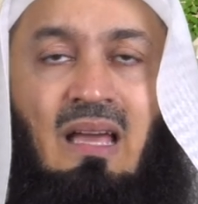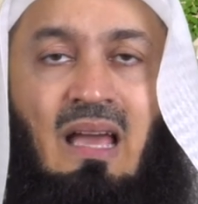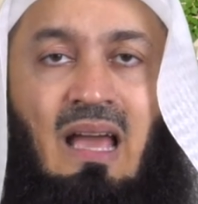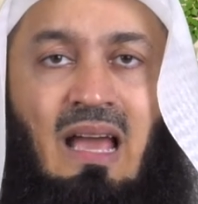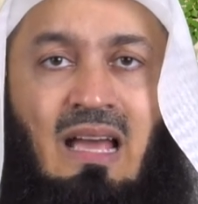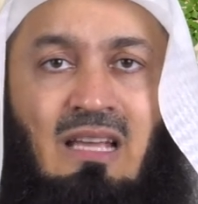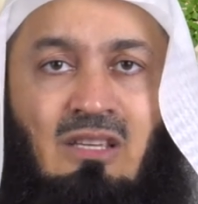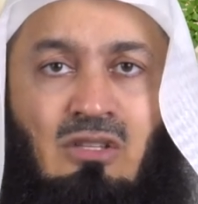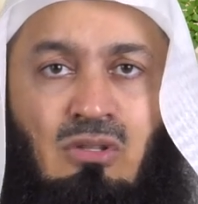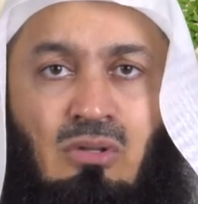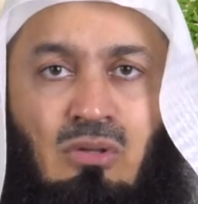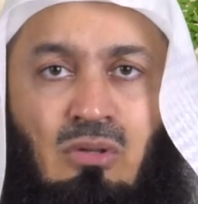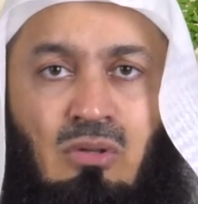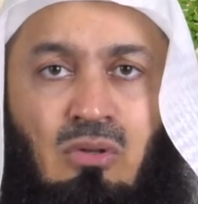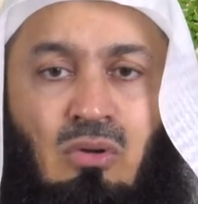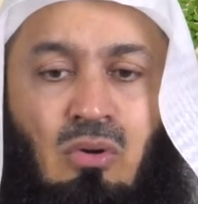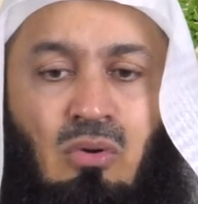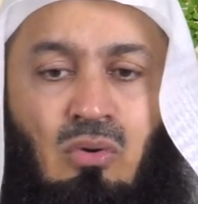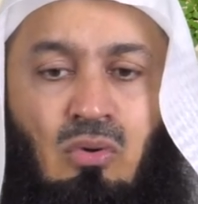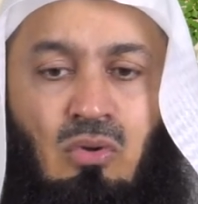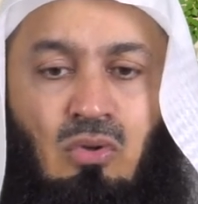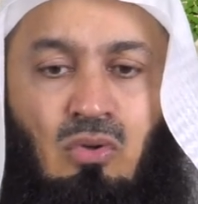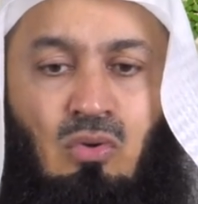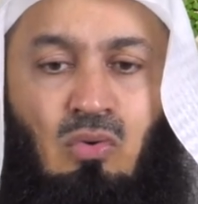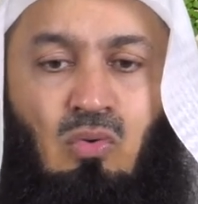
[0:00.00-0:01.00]
as
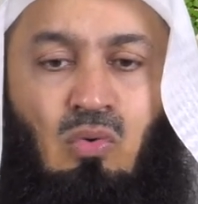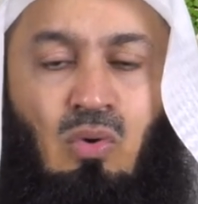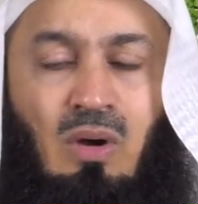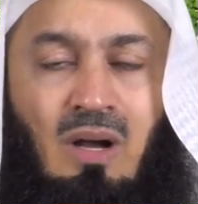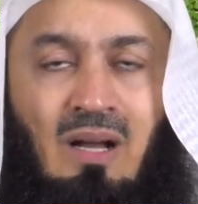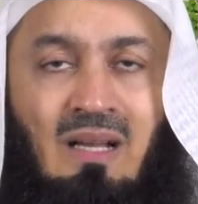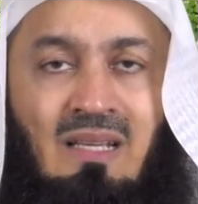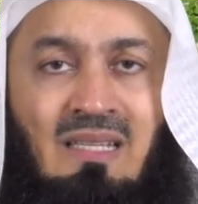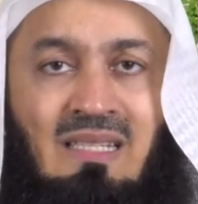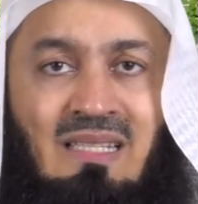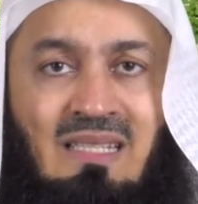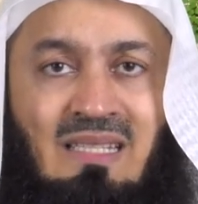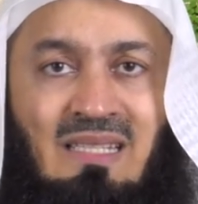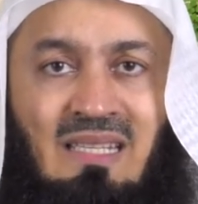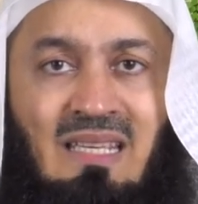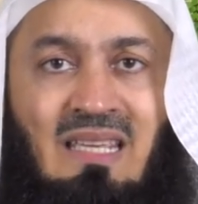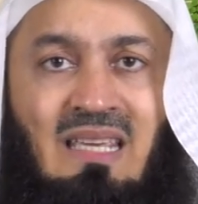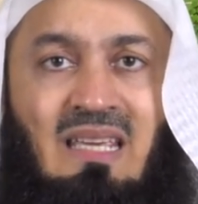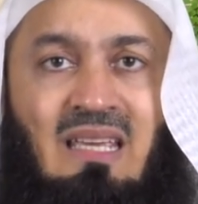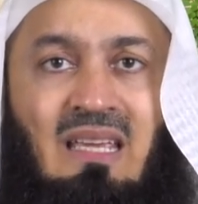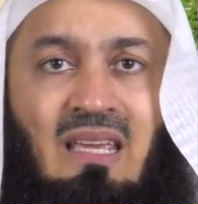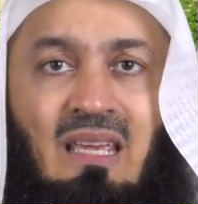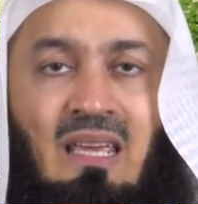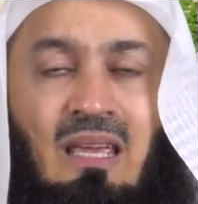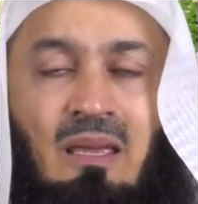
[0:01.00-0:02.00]
though you are
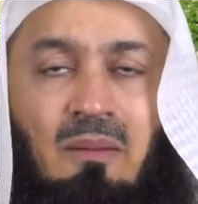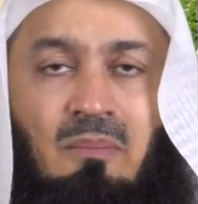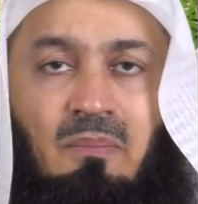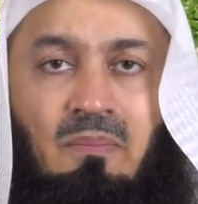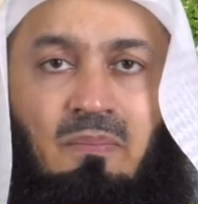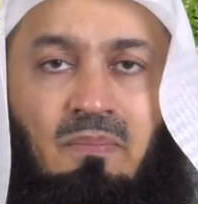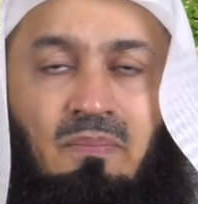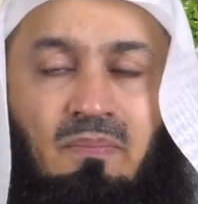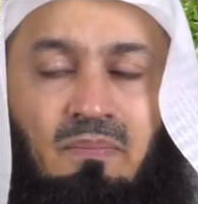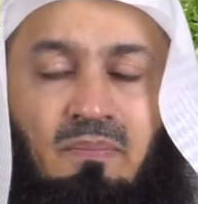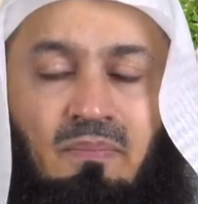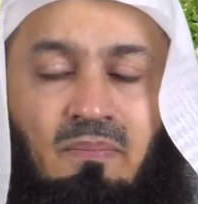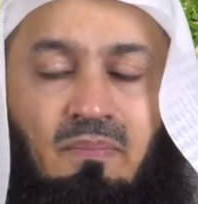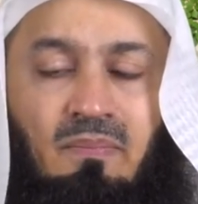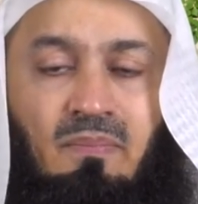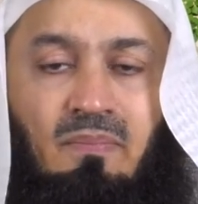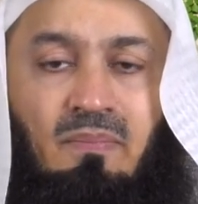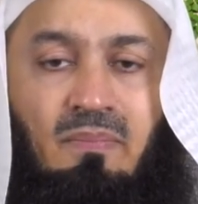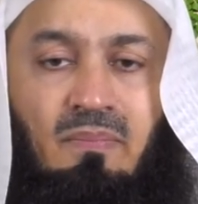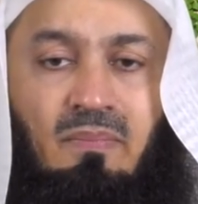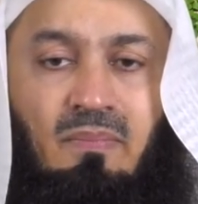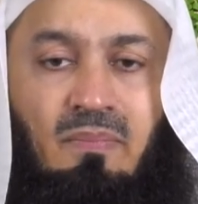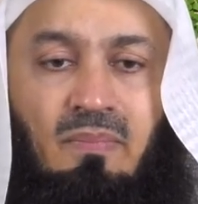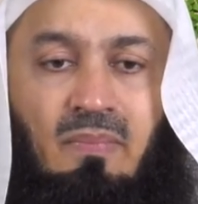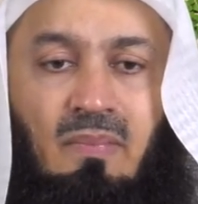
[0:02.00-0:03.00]
seeing Him.
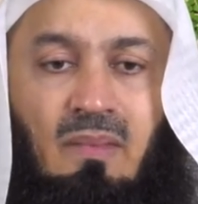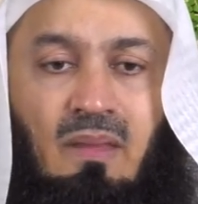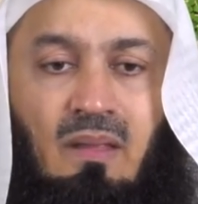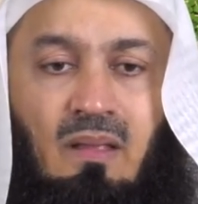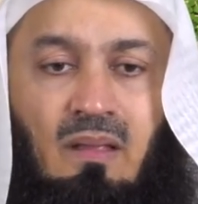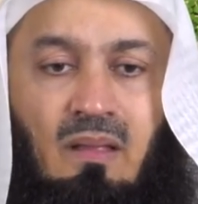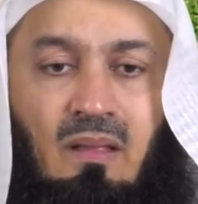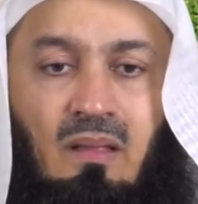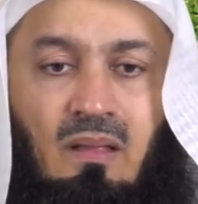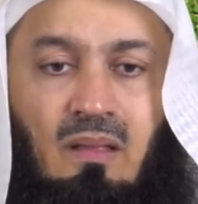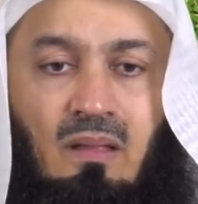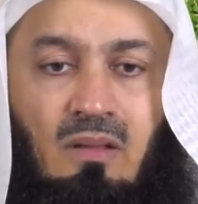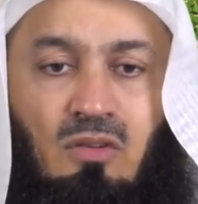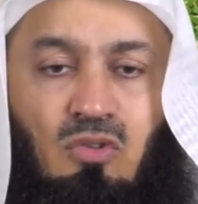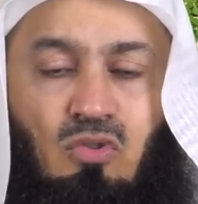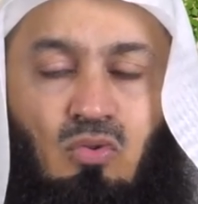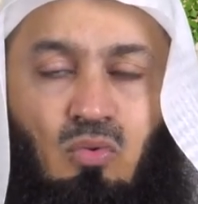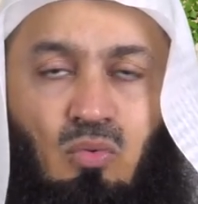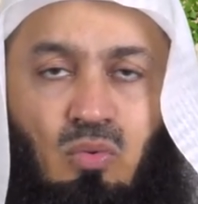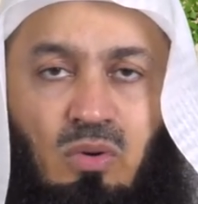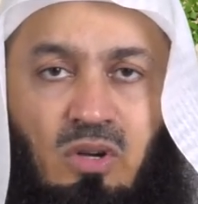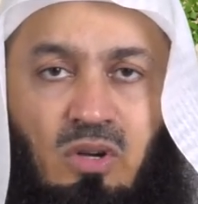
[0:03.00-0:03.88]
to